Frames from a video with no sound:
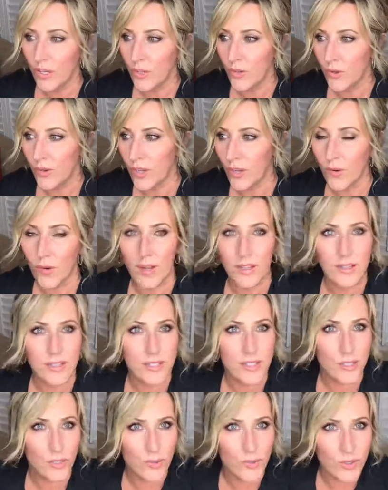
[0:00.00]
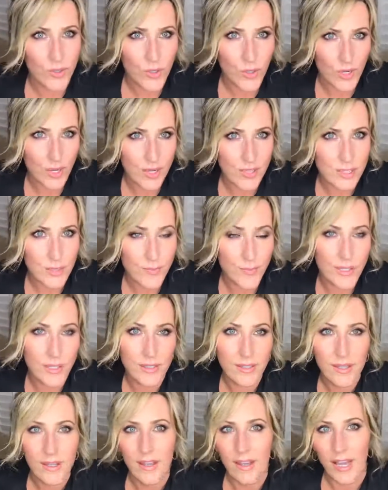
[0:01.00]
You can go out to dinner with your
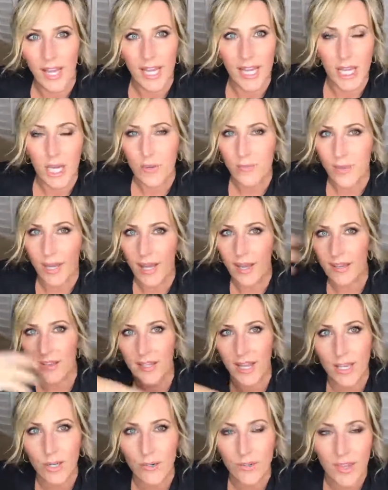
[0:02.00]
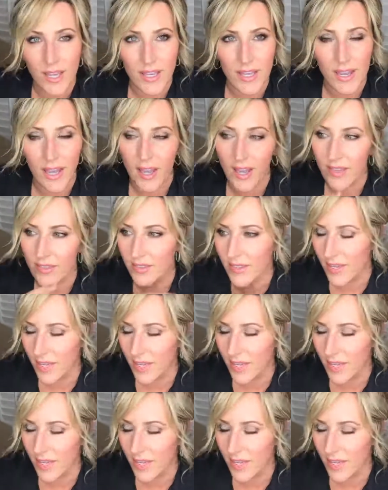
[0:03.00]
husband and come back later that night,